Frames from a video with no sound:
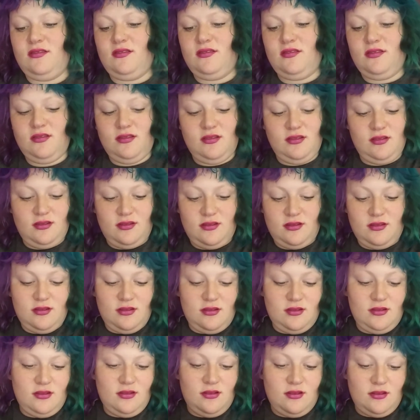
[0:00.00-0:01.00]

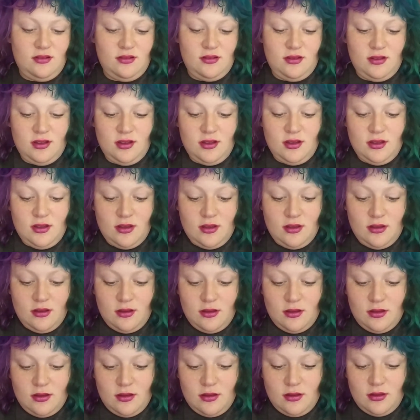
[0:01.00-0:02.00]
Nothing is said.